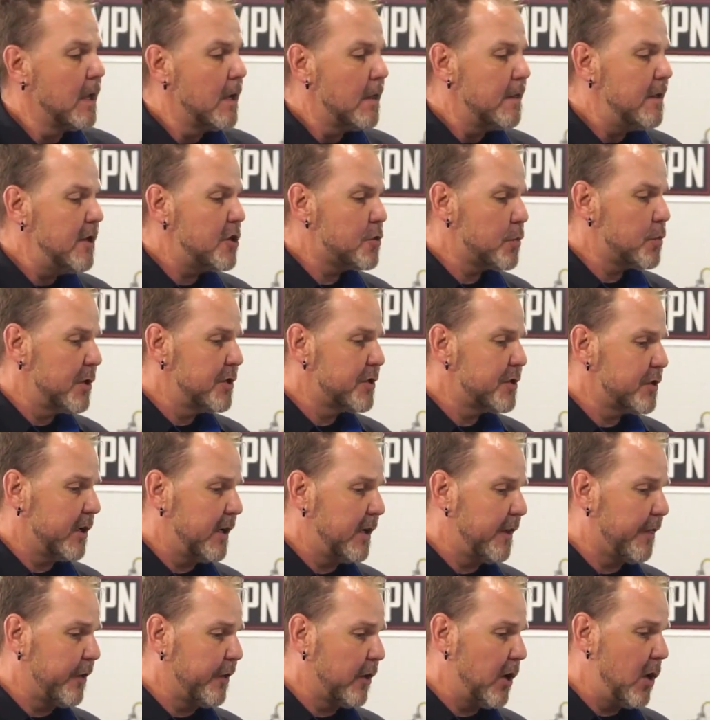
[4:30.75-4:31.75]
These ones are
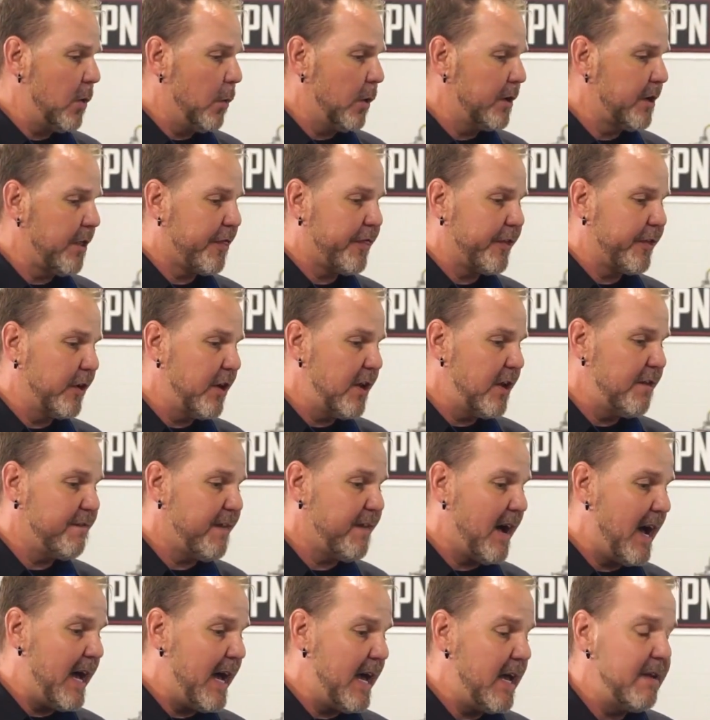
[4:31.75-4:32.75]
at 31 to
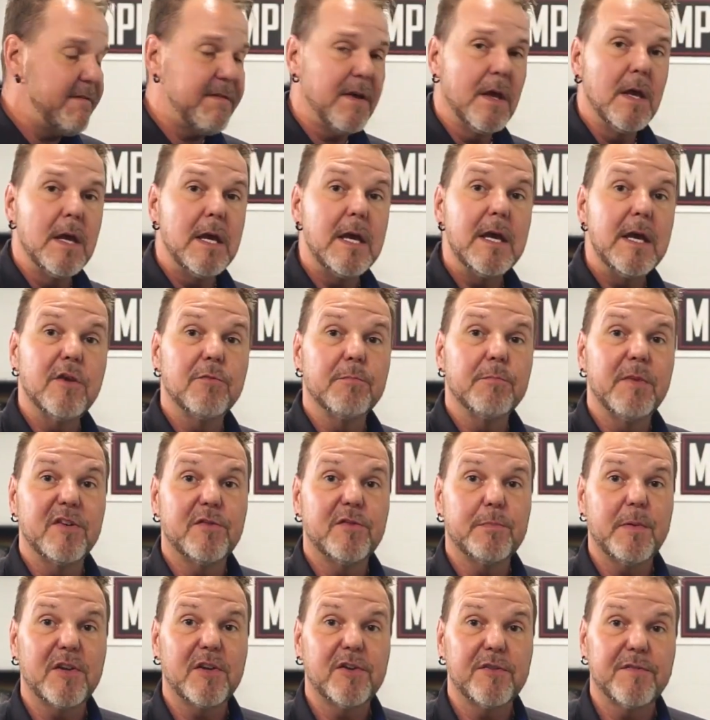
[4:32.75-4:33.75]
35 is my
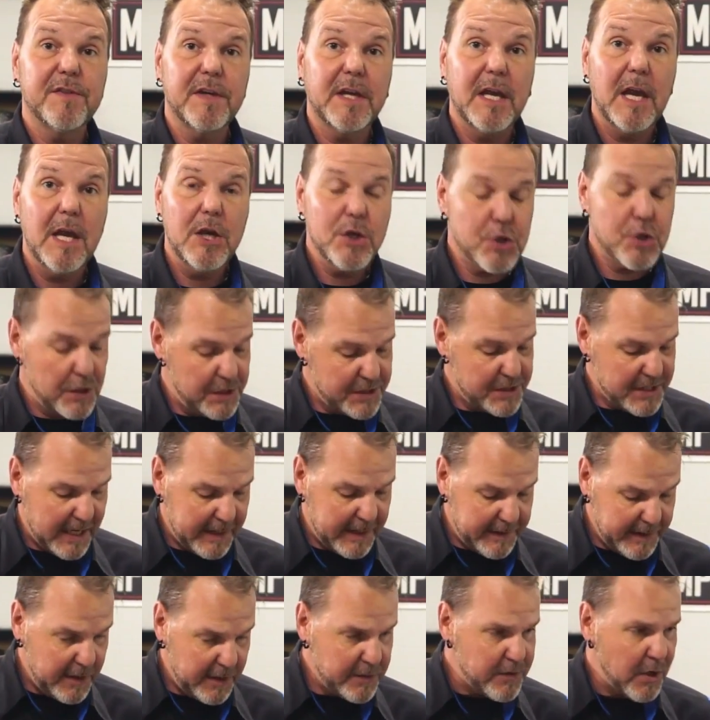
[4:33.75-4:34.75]
specifications
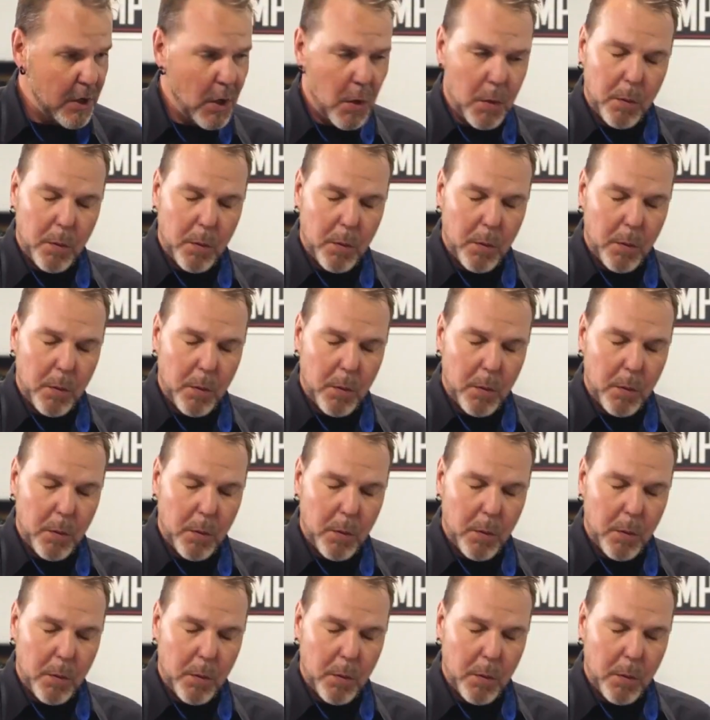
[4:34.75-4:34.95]
on these.